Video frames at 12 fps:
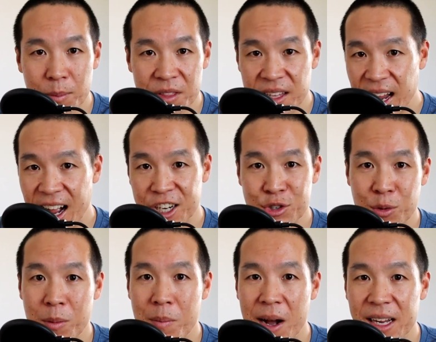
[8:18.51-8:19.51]
but the
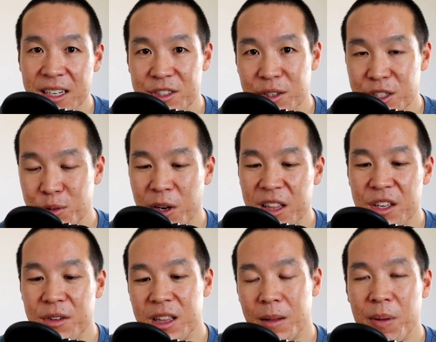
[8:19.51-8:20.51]
actual mic. So it's great that
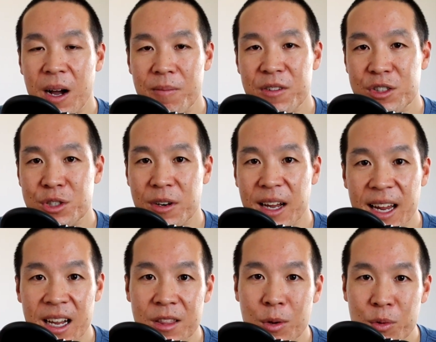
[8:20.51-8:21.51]
you get the pop filter
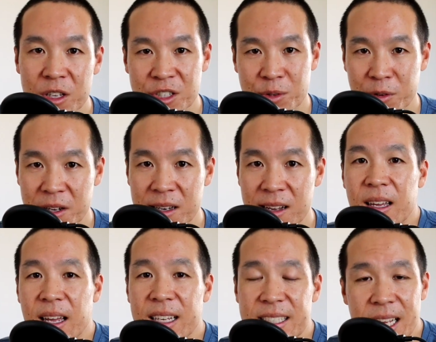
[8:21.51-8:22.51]
and the windscreen.
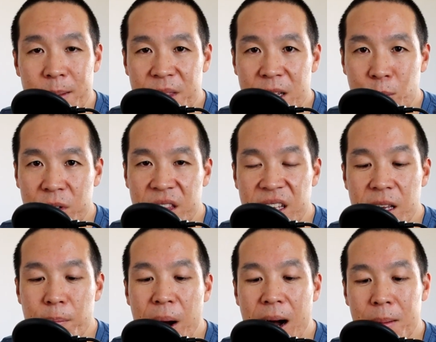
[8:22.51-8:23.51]
And same thing with the
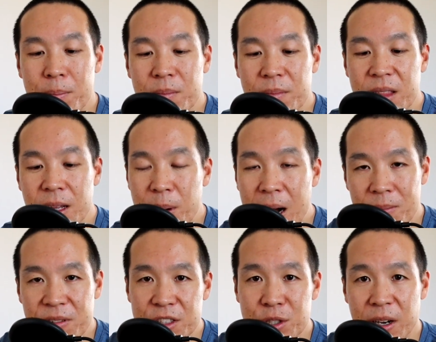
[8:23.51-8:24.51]
pop
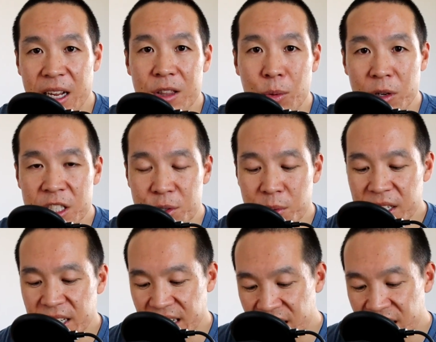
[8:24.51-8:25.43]
filter and the windscreen. It